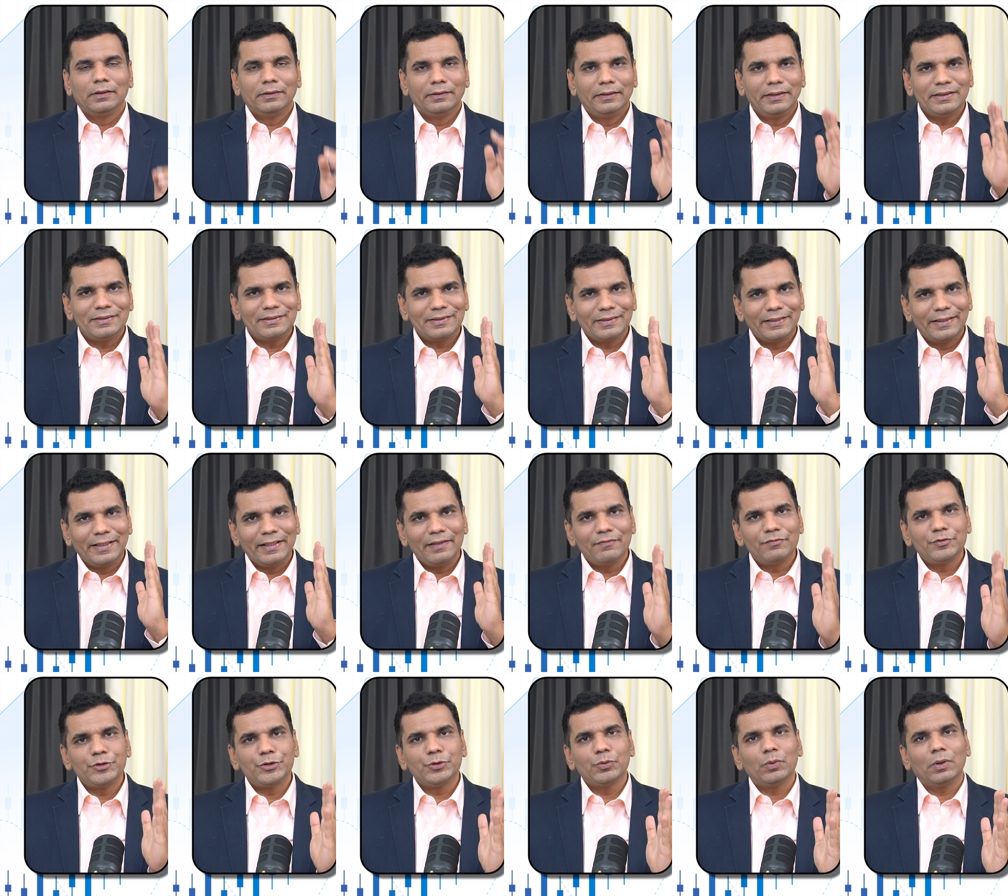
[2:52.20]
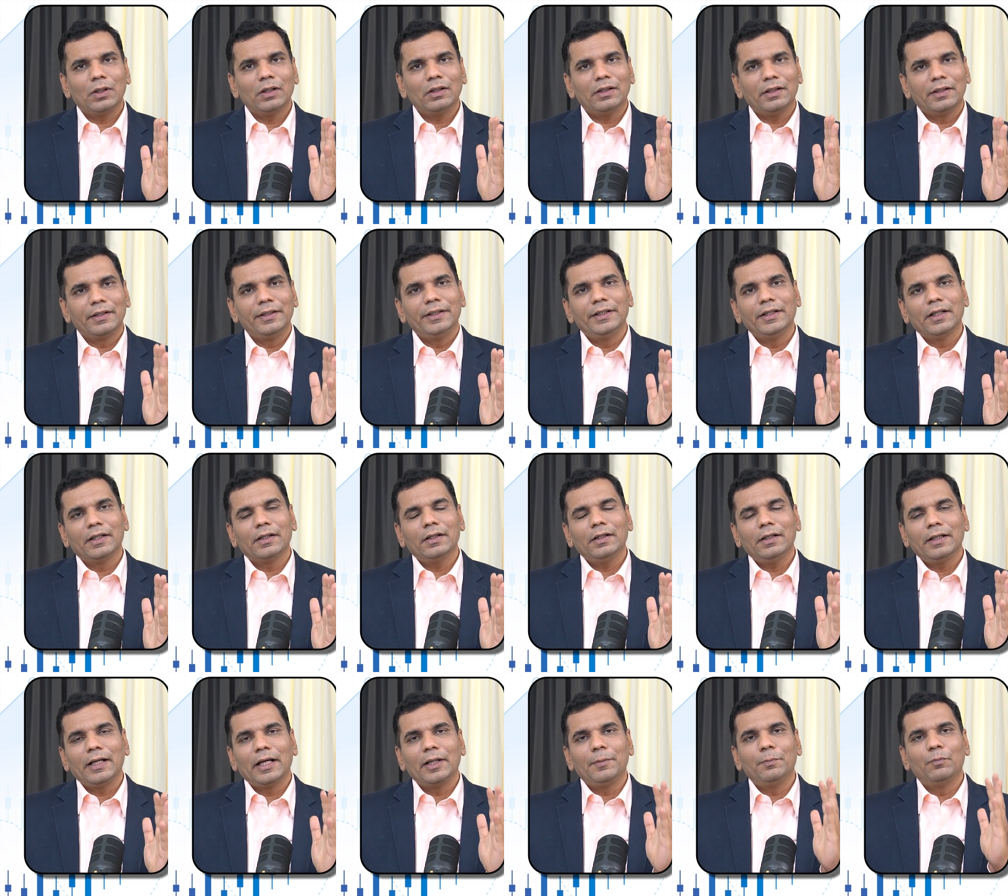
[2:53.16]
This gives you a clear
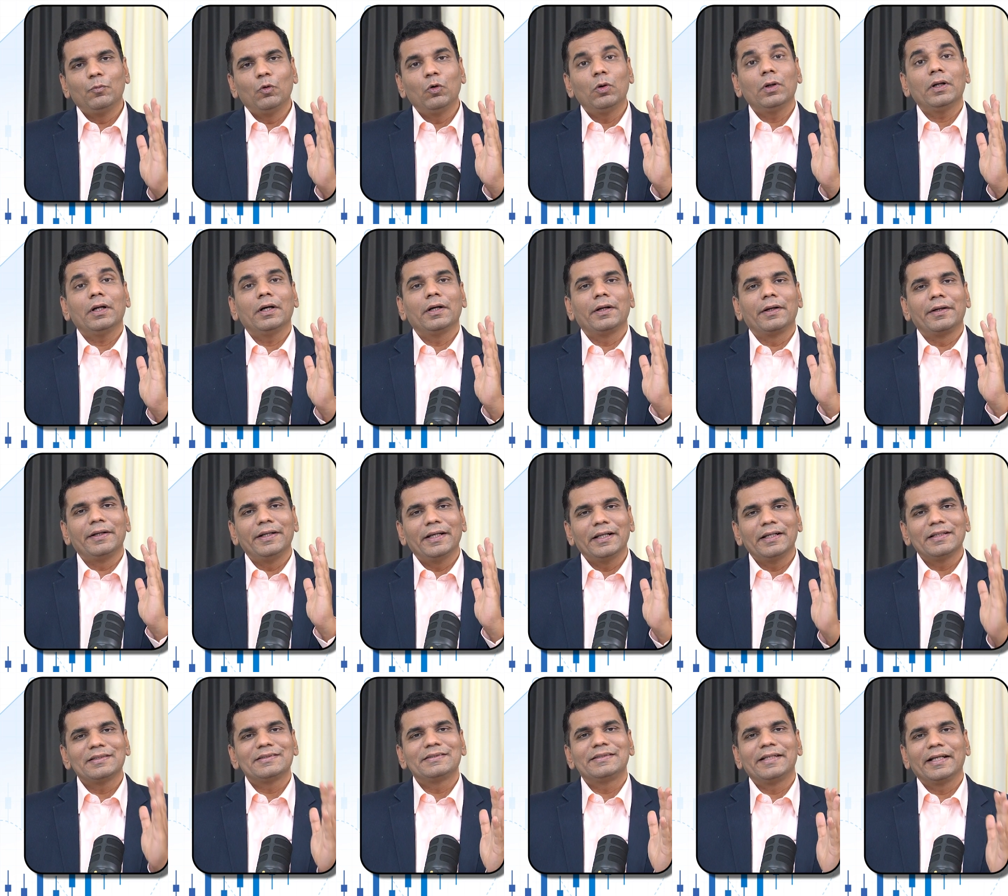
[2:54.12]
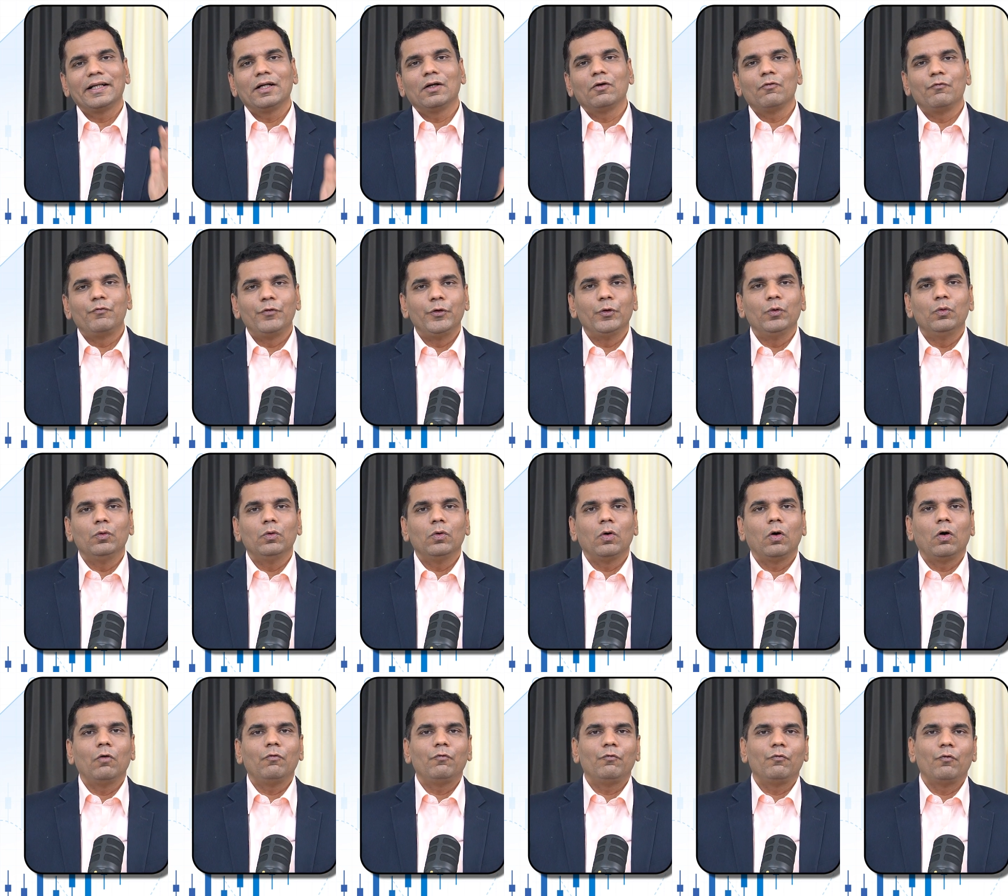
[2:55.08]
and more realistic view
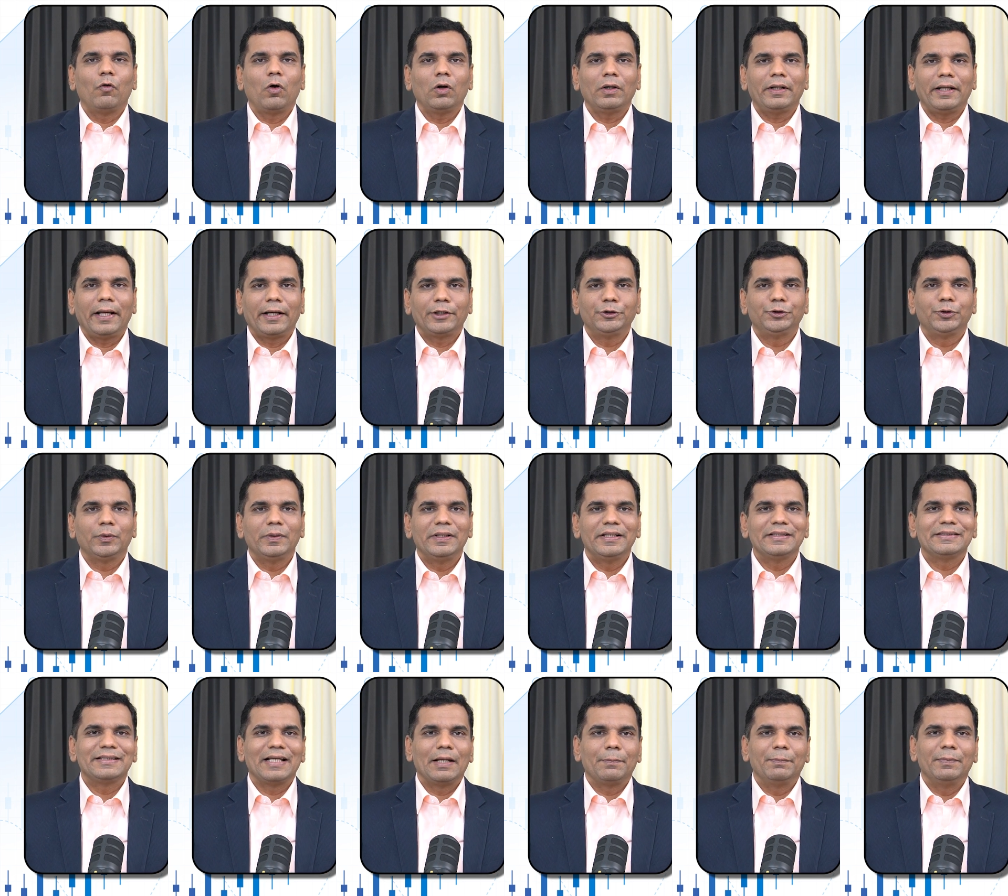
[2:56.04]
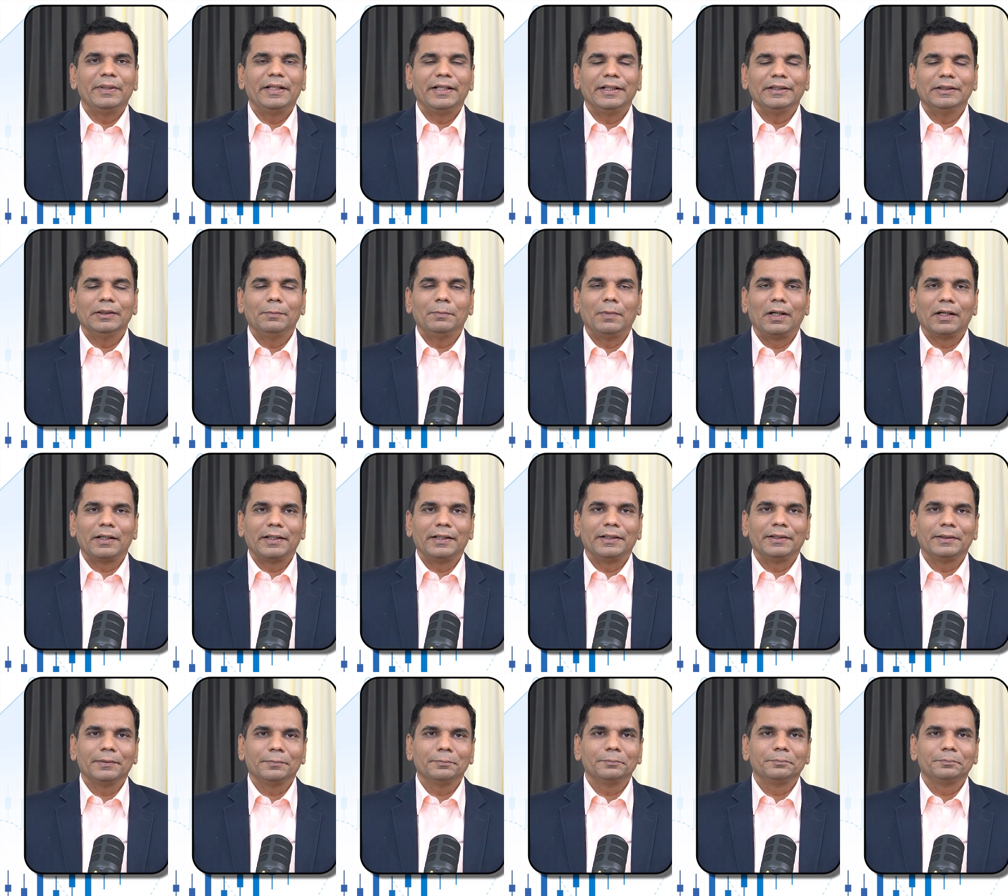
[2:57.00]
of what actually is happening in the
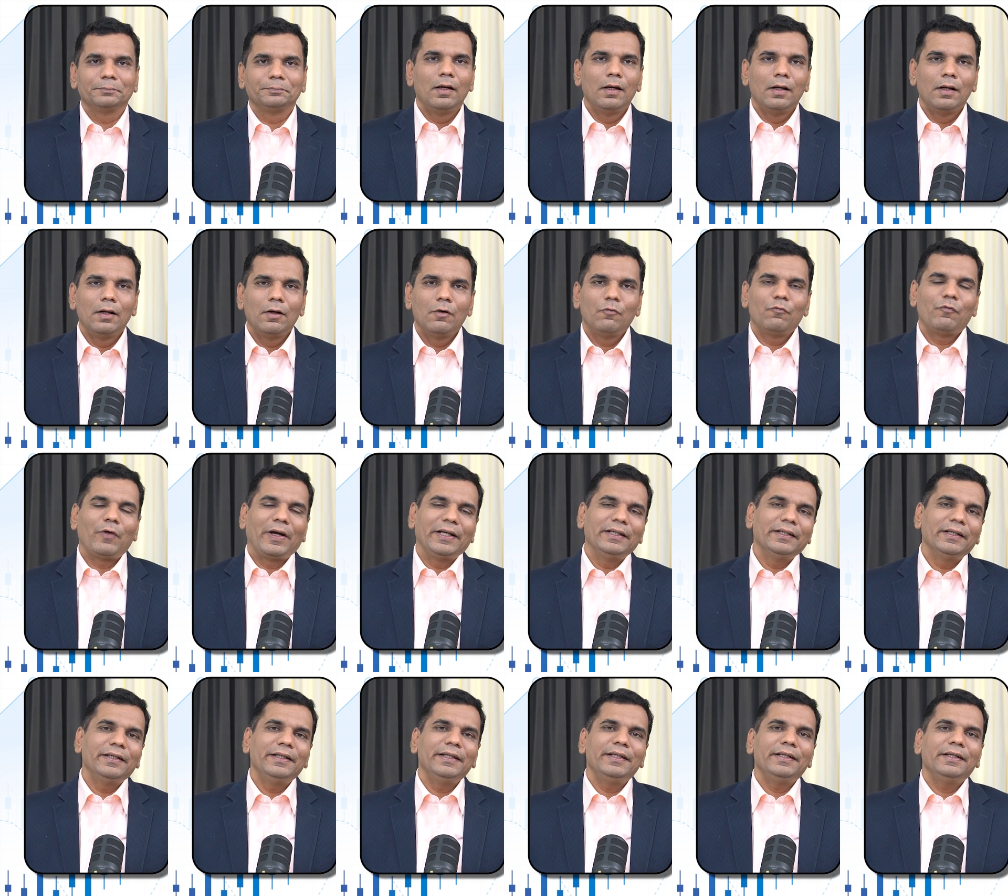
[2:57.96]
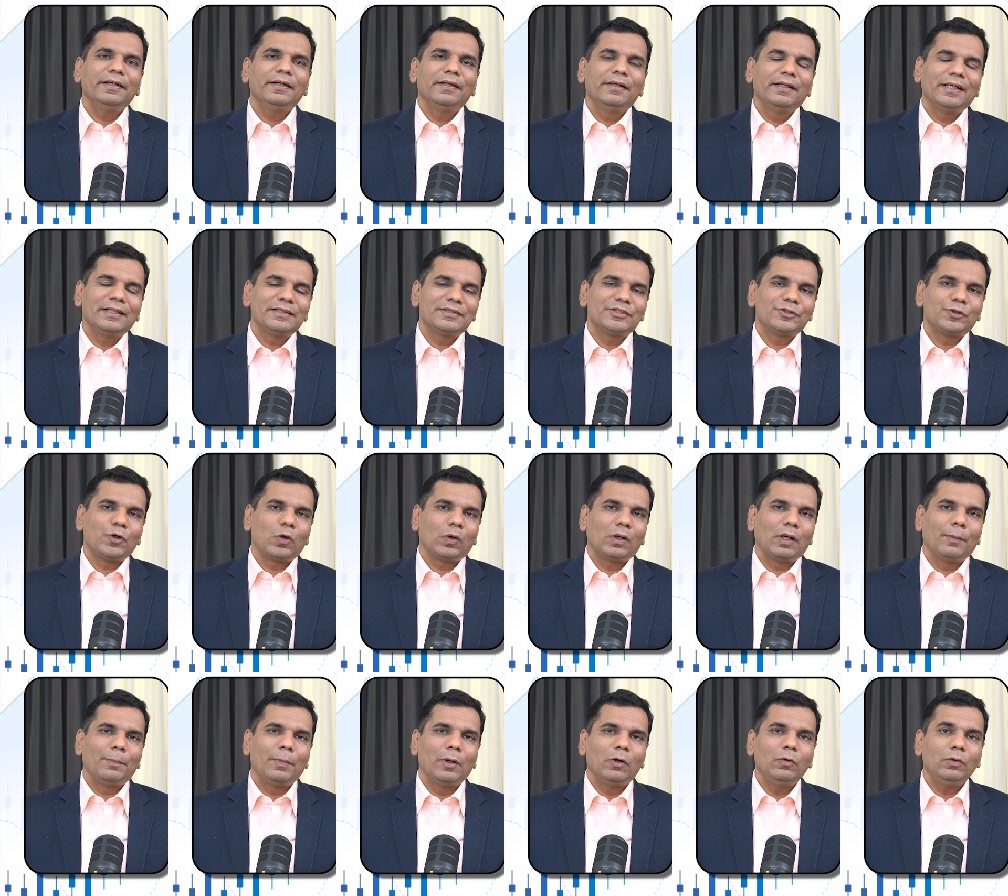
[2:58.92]
market. Finally, let's
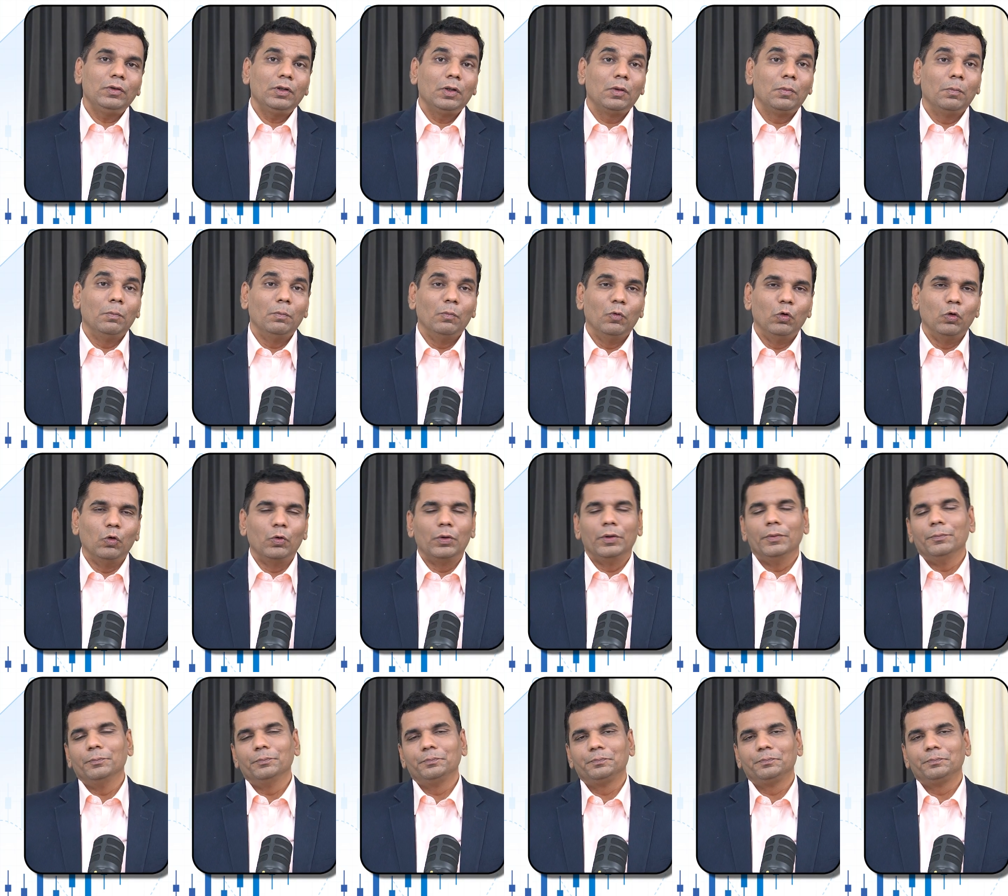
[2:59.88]
talk about mode.